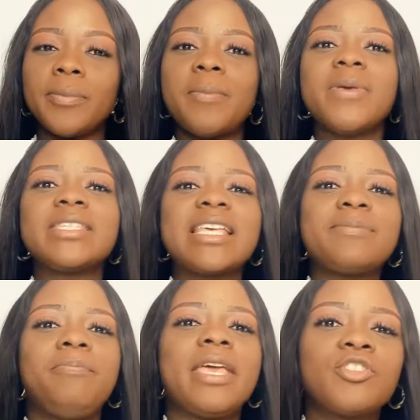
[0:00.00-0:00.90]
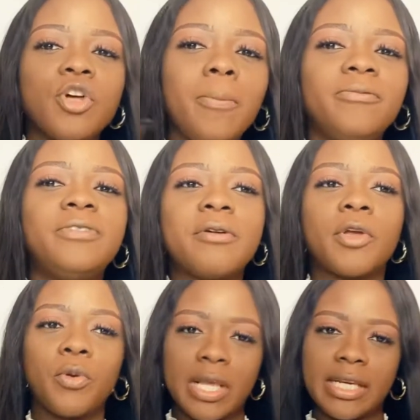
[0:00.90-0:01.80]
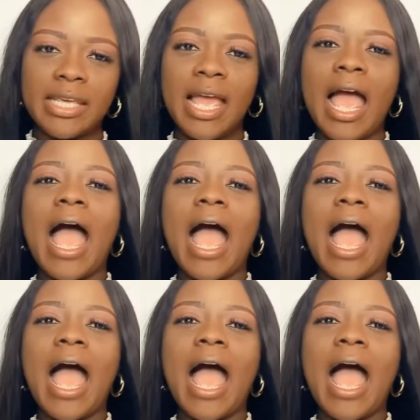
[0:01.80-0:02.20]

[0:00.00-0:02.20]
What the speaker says: the business picked up very quickly,